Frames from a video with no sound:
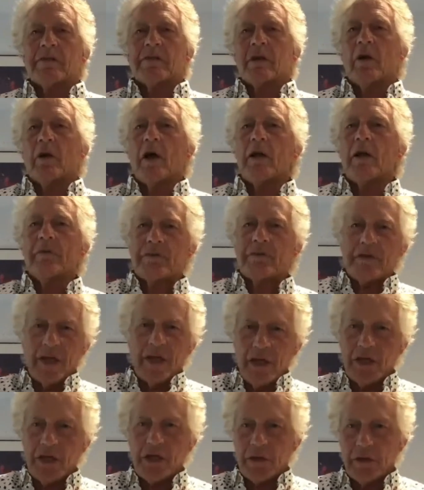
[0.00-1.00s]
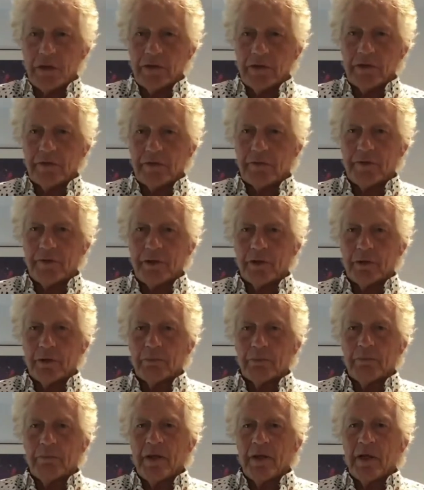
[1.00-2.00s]
there's a lot of attention on this
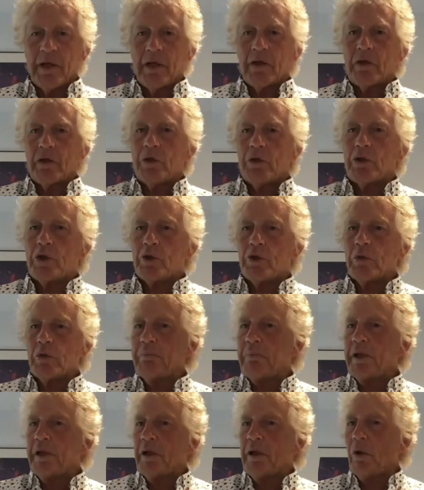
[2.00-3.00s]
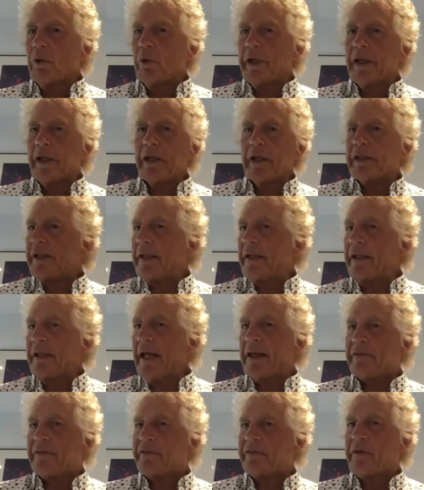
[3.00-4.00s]
film. You should be looking at the
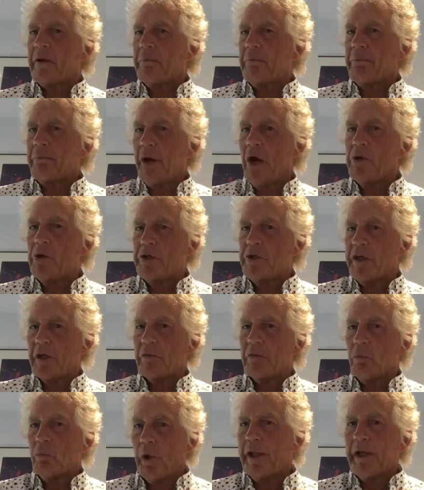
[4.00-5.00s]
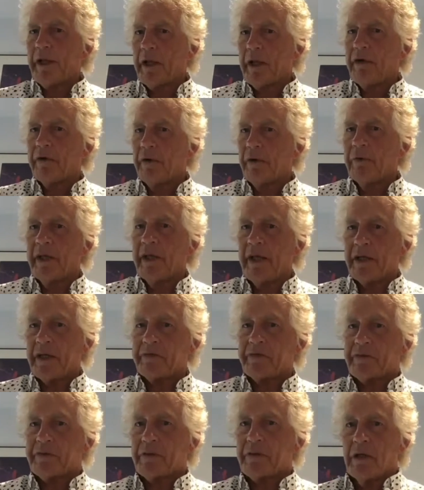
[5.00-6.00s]
next project. What are you going to do
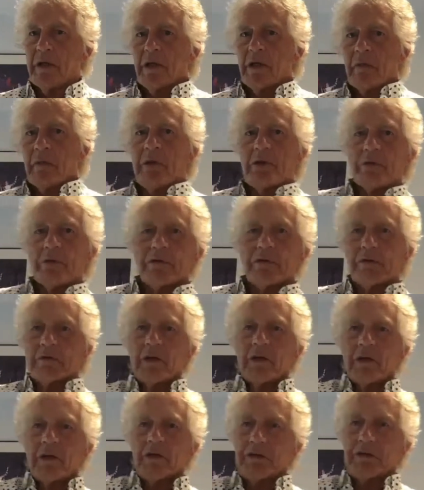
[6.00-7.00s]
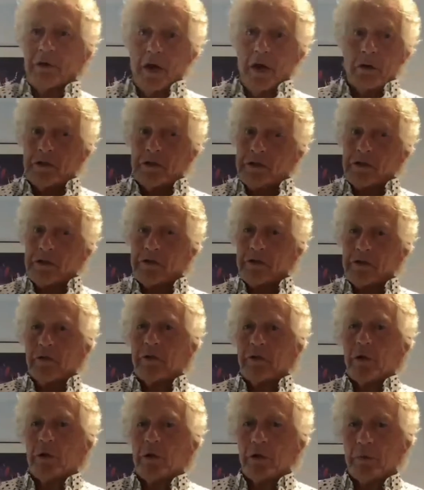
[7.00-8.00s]
next? Because the focus is
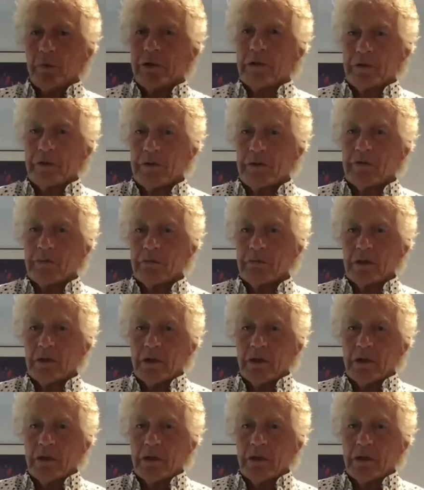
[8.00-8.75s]
on you because